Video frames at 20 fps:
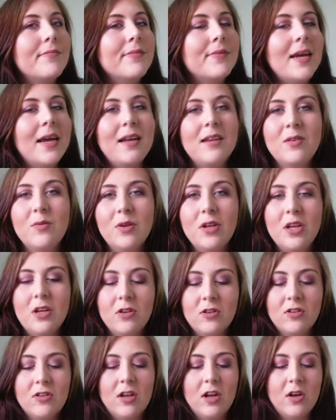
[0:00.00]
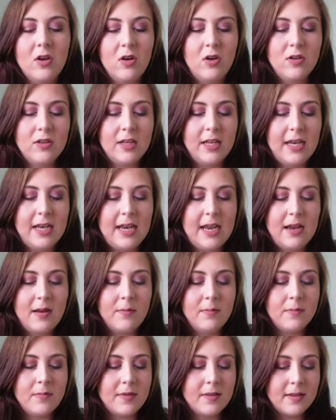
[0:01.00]
That is what it looks like on the lips.
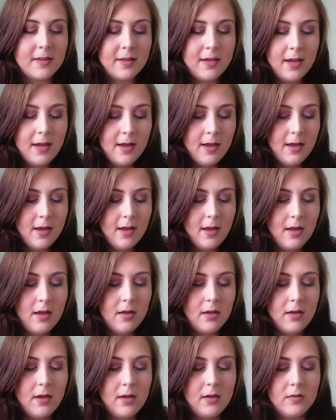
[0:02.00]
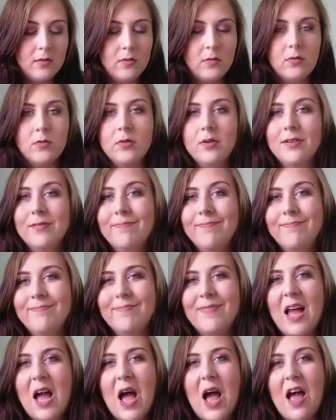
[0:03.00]
And oh,
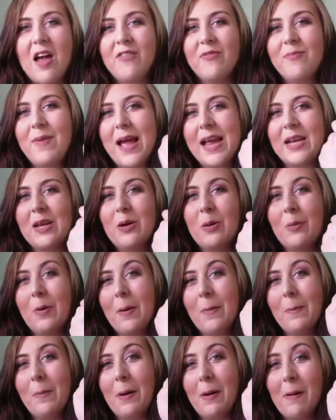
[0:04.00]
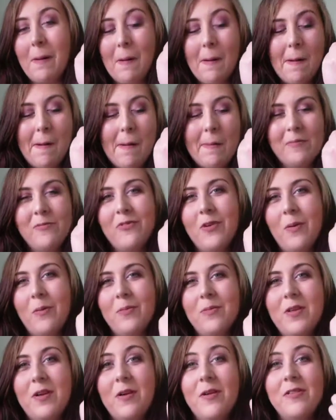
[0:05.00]
I have makeup on my arm from
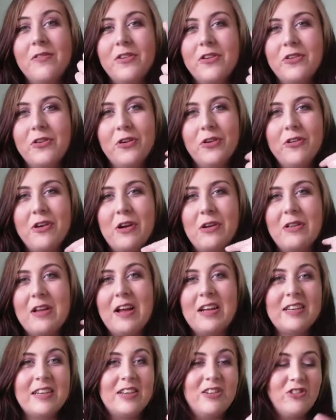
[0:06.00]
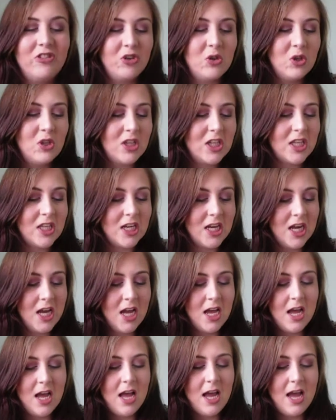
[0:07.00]
the tutorial that I did just.
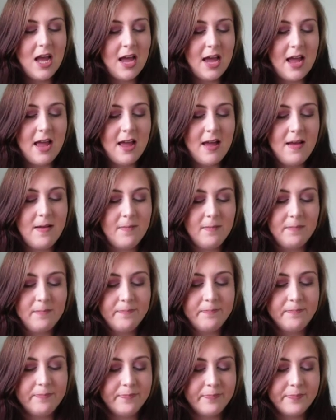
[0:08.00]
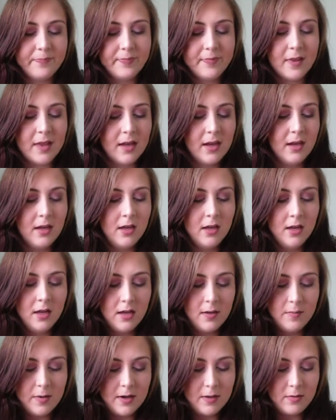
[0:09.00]

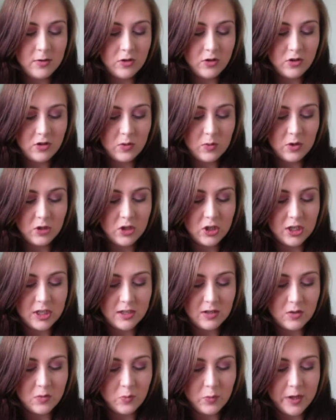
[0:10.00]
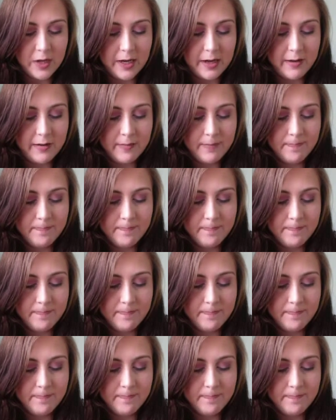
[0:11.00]
But let me just swatch this up here.